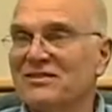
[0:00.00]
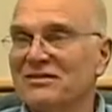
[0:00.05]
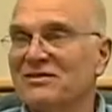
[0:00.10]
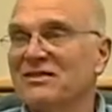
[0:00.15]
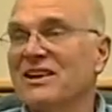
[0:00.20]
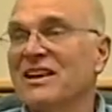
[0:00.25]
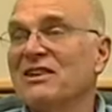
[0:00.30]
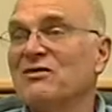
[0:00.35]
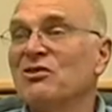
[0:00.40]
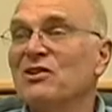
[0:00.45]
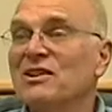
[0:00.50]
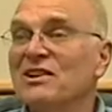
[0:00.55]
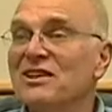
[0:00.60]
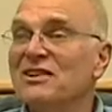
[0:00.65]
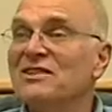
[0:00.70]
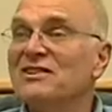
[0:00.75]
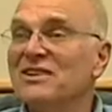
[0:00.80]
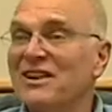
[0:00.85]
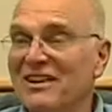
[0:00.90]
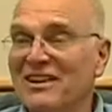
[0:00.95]

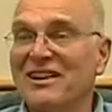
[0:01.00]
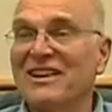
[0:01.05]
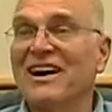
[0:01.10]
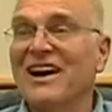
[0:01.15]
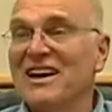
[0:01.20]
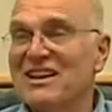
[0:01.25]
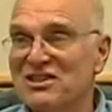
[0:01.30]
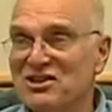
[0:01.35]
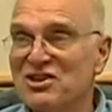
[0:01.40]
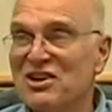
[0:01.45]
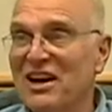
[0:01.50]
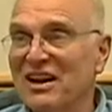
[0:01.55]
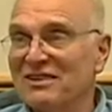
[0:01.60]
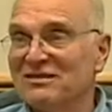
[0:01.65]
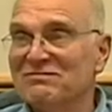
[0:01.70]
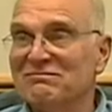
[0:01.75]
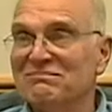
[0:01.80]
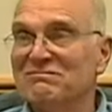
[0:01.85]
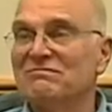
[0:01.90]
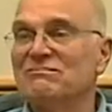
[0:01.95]
thankfully, our guys
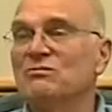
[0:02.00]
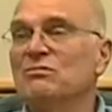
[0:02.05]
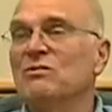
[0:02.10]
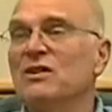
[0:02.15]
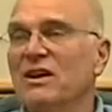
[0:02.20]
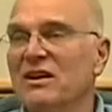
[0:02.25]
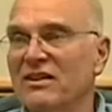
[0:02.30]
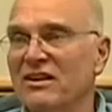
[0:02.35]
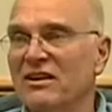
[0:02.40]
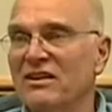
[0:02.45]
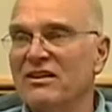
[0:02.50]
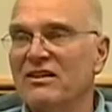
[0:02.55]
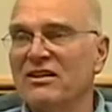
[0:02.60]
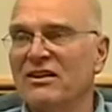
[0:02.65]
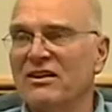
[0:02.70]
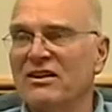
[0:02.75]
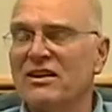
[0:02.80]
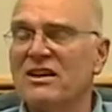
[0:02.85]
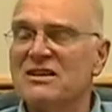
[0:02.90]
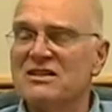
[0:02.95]
shot their,
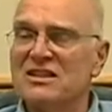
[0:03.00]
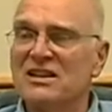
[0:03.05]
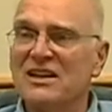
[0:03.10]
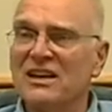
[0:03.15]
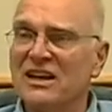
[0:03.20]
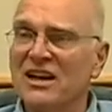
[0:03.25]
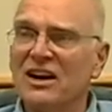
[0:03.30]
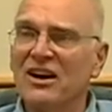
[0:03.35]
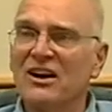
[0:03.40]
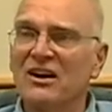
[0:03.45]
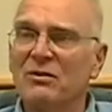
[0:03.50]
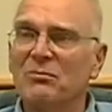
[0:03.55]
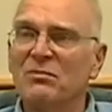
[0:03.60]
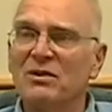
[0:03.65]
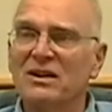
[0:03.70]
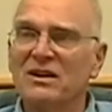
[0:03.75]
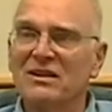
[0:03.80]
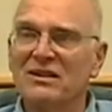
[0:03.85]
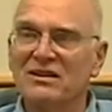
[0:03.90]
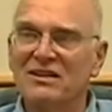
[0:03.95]
their guns in the air,
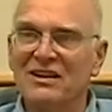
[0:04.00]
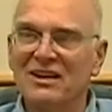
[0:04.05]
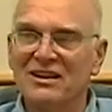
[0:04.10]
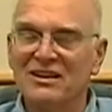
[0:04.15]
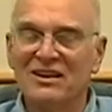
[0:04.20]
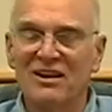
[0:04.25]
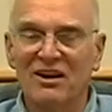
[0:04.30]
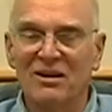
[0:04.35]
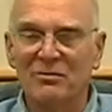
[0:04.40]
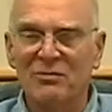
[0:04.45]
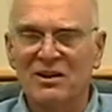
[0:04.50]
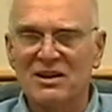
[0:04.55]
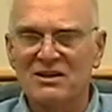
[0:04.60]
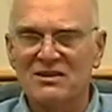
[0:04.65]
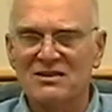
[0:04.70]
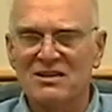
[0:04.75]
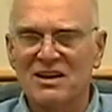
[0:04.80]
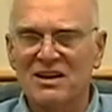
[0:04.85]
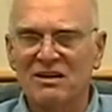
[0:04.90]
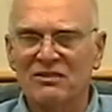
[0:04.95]
but it, it calmed things
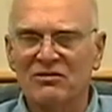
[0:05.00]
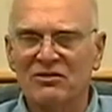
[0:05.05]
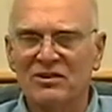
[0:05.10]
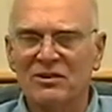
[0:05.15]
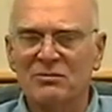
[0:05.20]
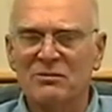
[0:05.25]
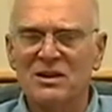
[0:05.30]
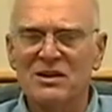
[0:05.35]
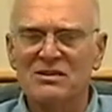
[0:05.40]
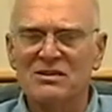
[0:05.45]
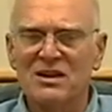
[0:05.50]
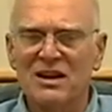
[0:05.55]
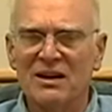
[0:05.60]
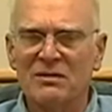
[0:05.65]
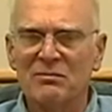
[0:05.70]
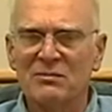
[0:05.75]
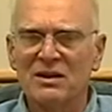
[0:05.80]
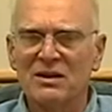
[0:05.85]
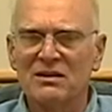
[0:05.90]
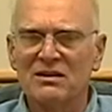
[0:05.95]
down for the
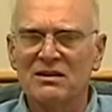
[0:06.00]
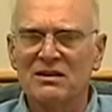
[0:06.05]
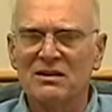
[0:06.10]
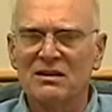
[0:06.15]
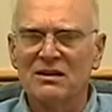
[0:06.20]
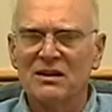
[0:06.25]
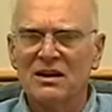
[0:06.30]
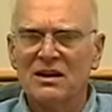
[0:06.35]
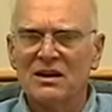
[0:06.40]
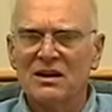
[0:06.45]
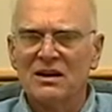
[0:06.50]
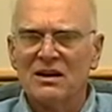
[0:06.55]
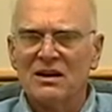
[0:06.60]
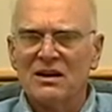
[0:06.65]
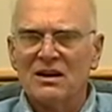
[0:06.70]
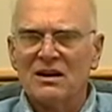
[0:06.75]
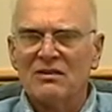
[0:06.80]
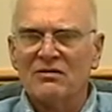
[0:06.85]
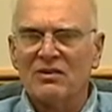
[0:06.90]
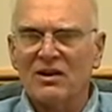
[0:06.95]
meantime. But uh,
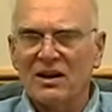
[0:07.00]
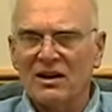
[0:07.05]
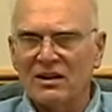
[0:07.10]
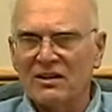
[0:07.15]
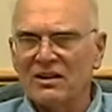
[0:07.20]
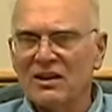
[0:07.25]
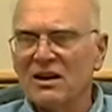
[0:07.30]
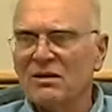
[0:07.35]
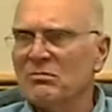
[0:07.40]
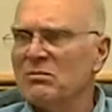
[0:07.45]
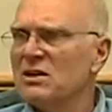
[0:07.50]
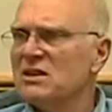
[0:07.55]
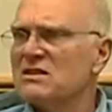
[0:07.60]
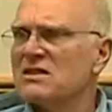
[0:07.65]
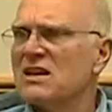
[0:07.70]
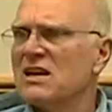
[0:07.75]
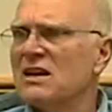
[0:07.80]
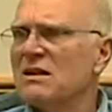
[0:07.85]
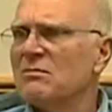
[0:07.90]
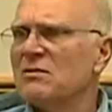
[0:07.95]
finally, the MPs
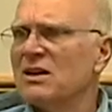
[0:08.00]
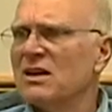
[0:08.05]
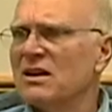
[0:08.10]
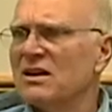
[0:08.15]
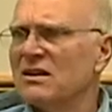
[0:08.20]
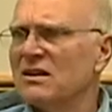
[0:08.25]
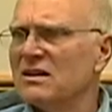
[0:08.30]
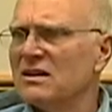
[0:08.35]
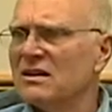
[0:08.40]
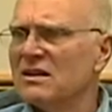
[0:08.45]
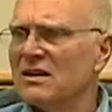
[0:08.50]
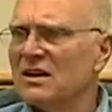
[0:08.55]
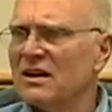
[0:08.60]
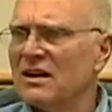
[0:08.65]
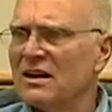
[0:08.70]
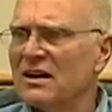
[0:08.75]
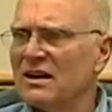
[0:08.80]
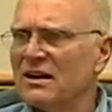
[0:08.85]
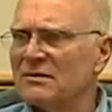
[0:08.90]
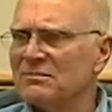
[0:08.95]
came in and
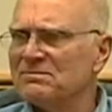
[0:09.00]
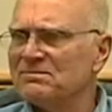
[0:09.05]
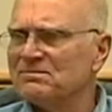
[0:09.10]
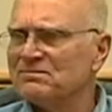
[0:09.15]
uh,